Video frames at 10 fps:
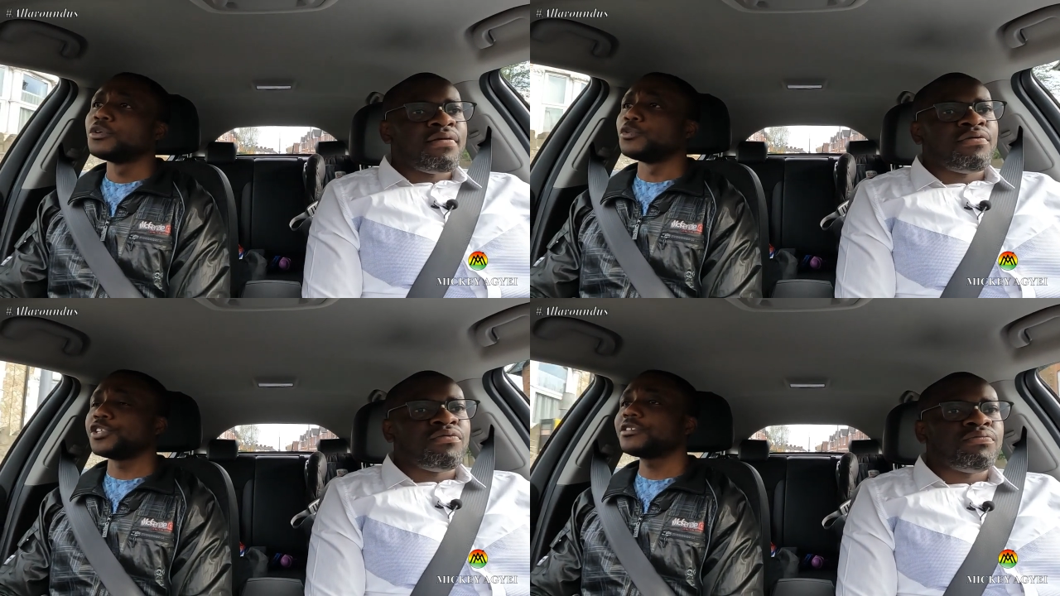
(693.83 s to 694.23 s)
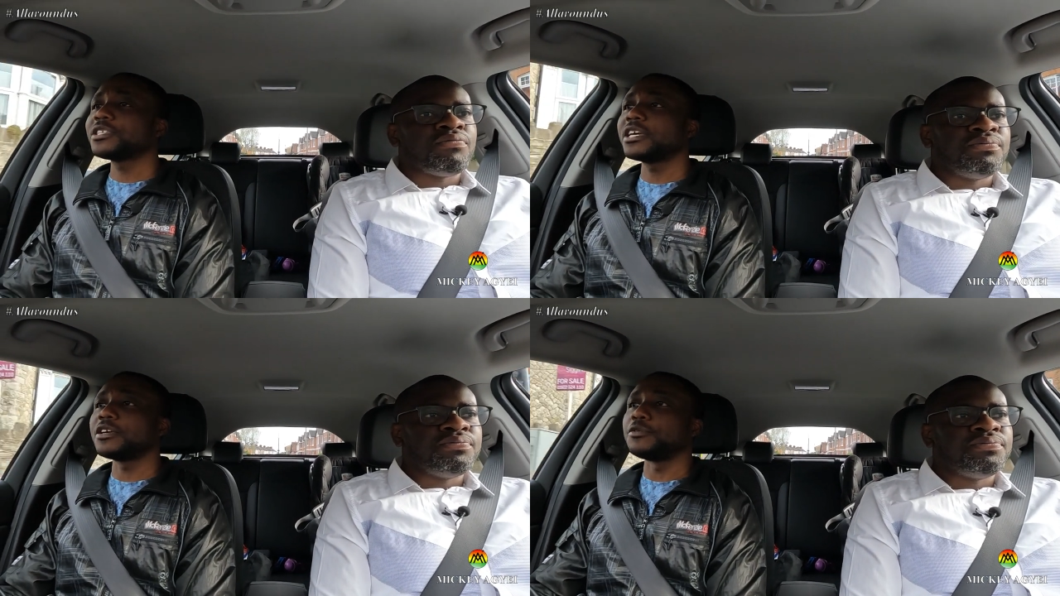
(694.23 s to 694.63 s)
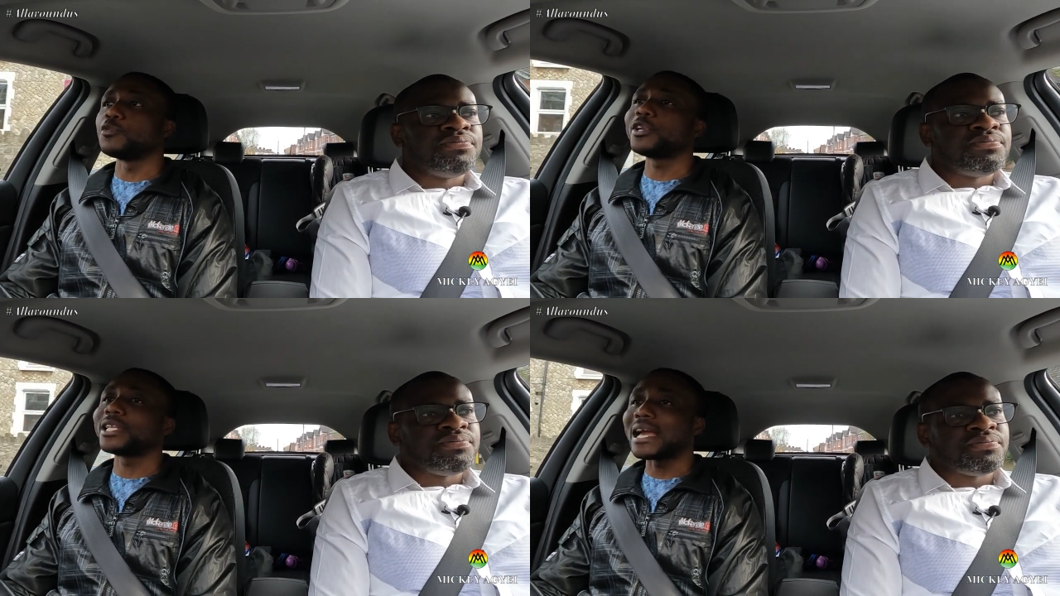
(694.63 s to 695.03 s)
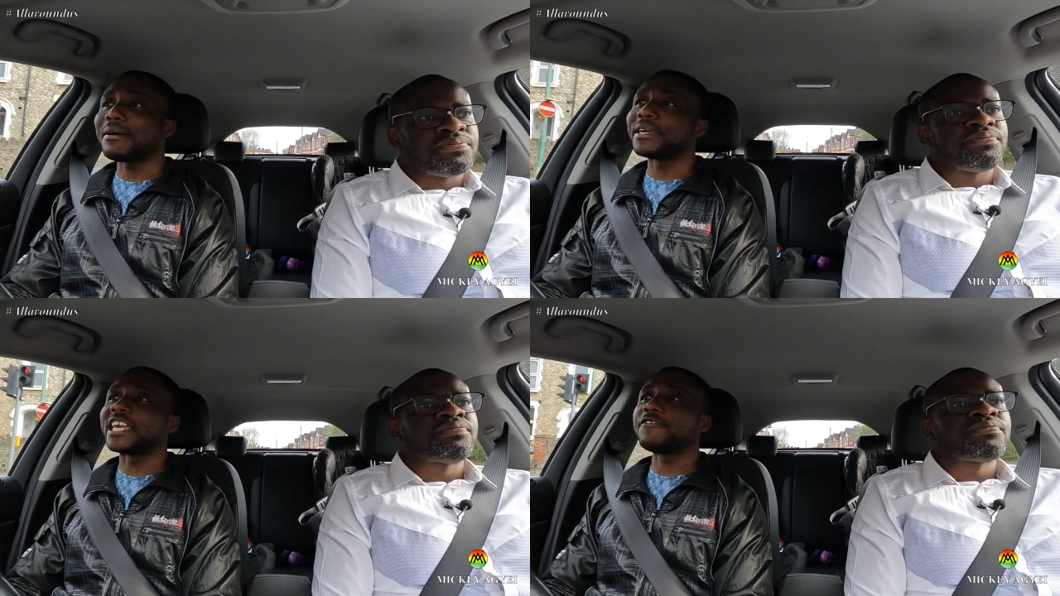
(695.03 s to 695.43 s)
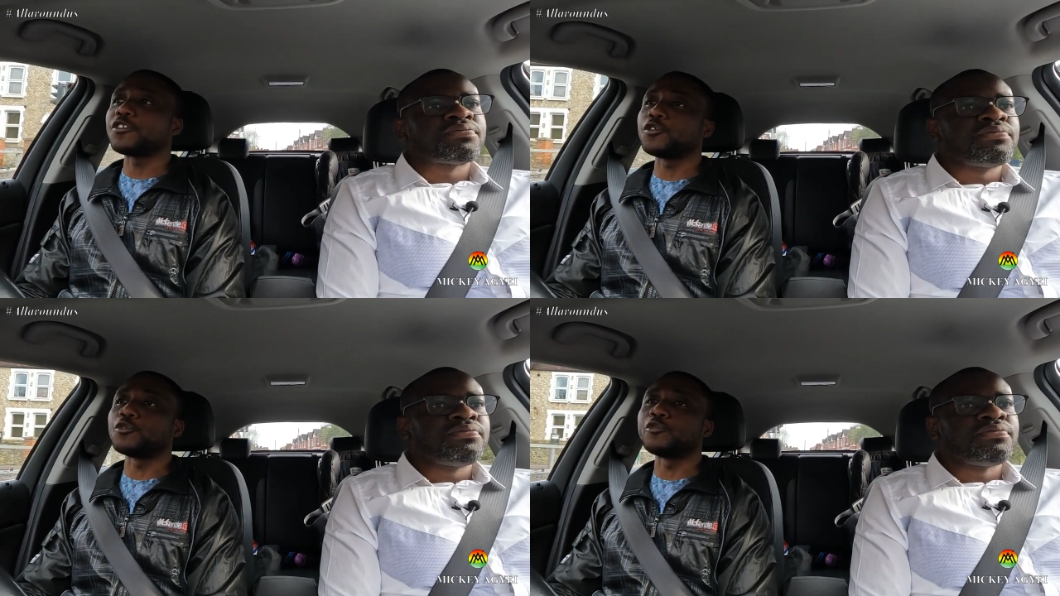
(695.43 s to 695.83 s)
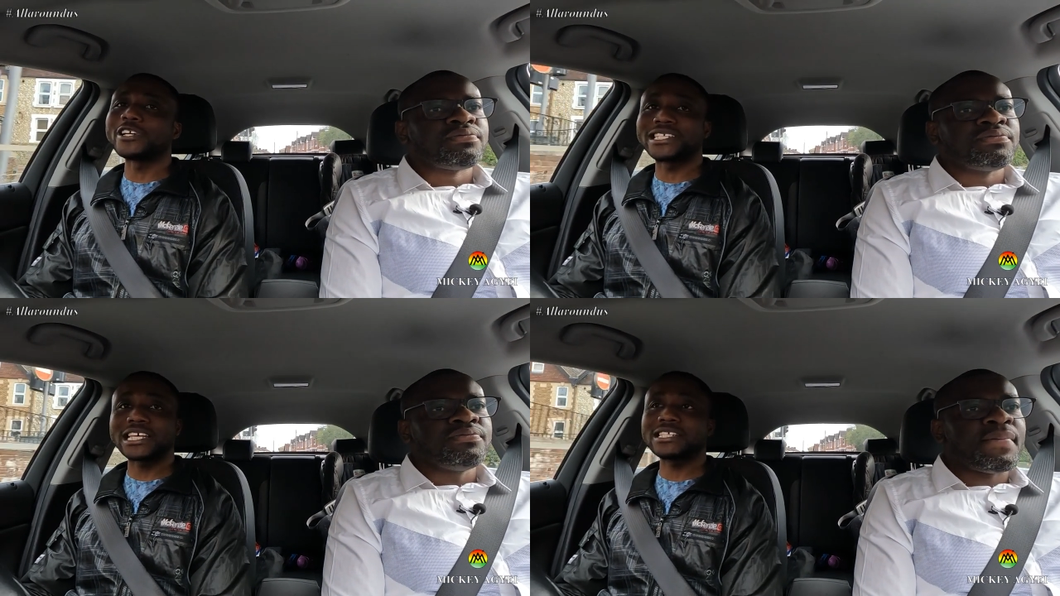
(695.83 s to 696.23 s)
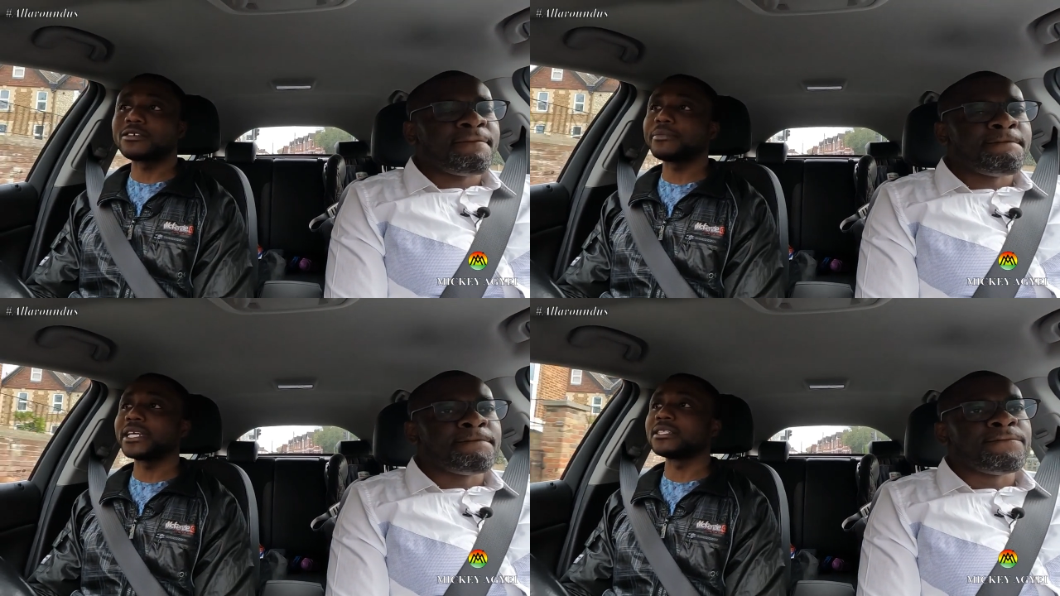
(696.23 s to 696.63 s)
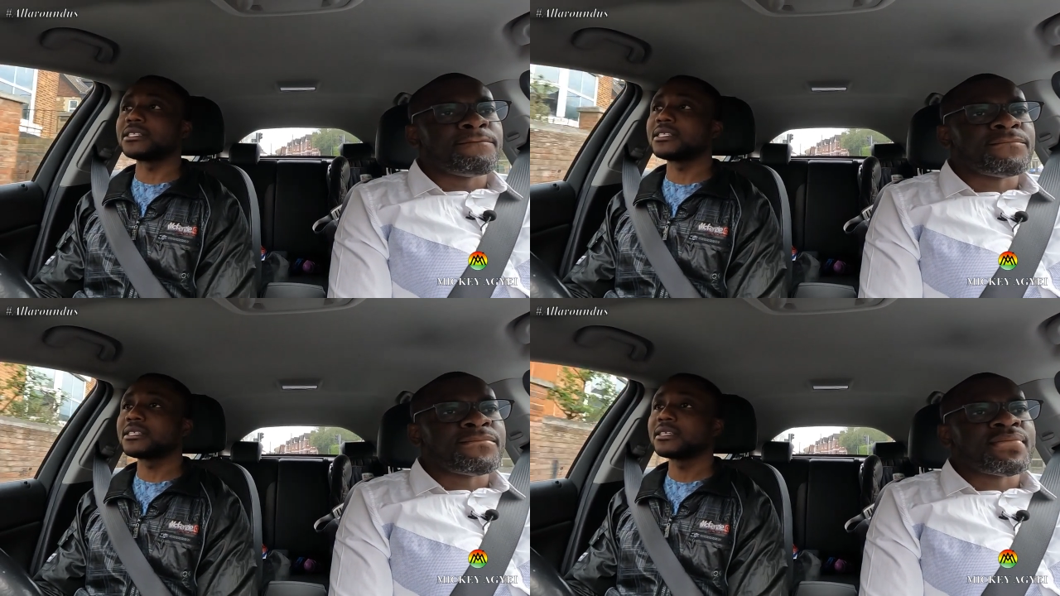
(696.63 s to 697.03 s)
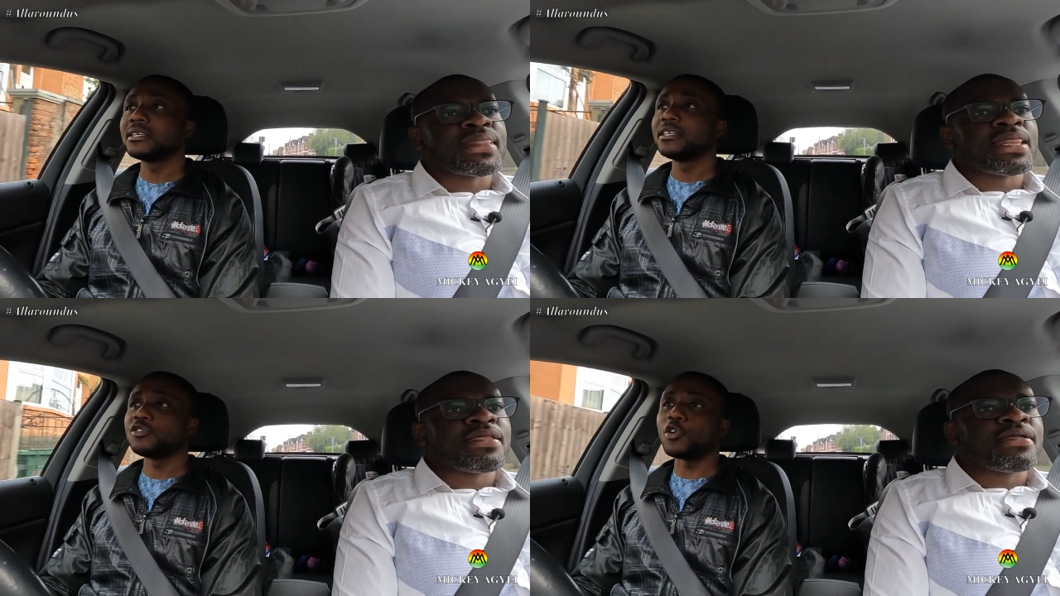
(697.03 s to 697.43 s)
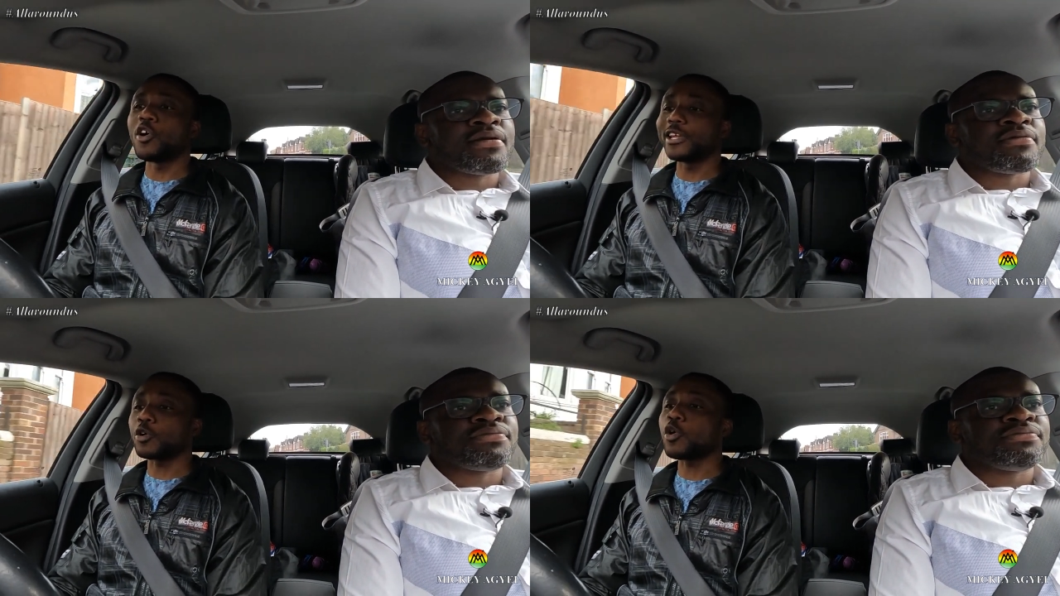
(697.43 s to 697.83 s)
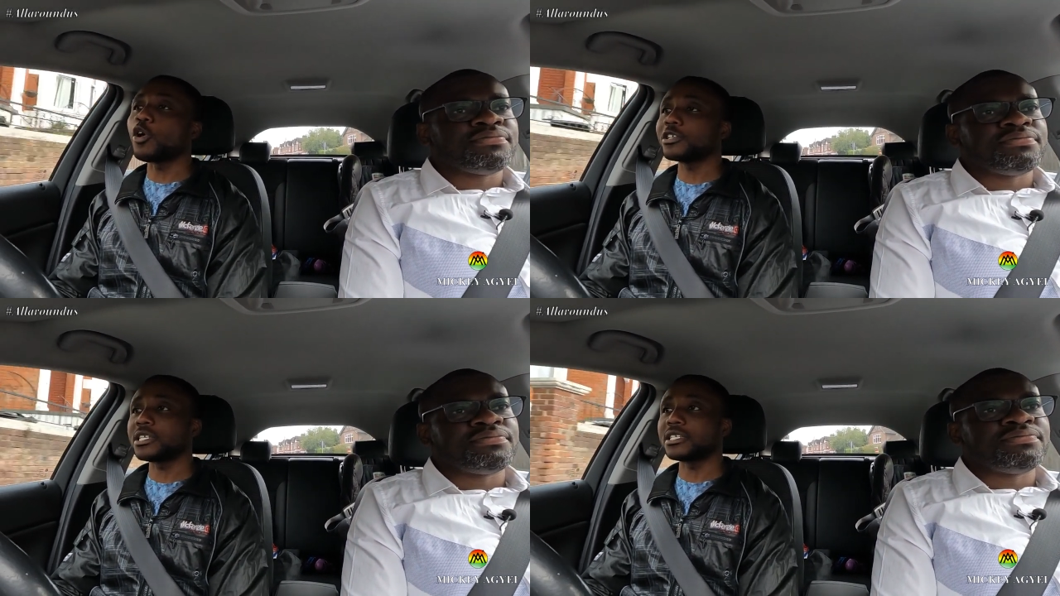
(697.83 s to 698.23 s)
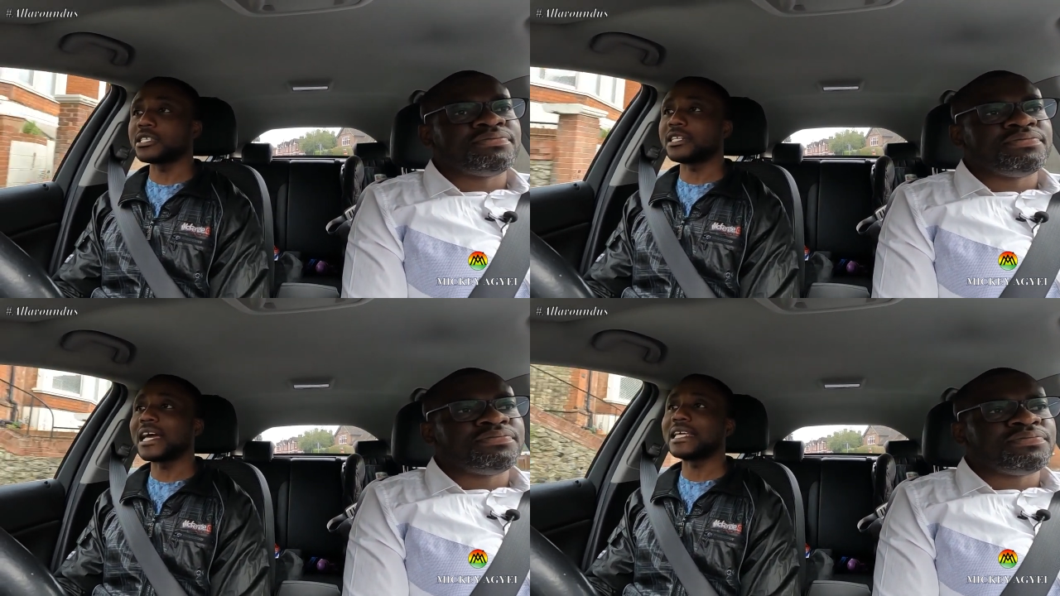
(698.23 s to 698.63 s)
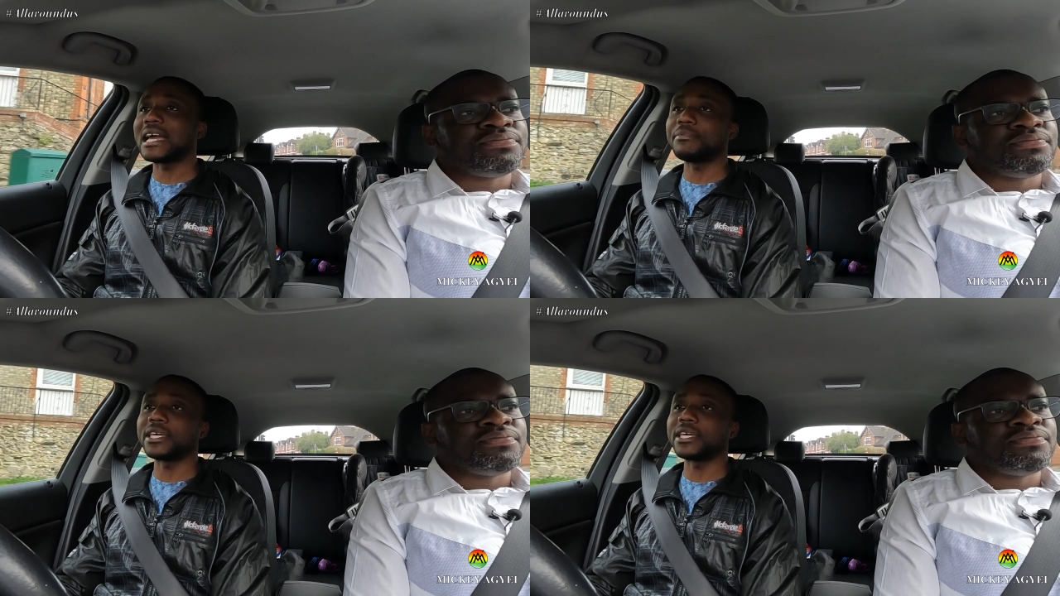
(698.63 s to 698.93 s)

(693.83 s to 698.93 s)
Speaker 1: would you say what the Army give you, resettlement, so all the courses that the Army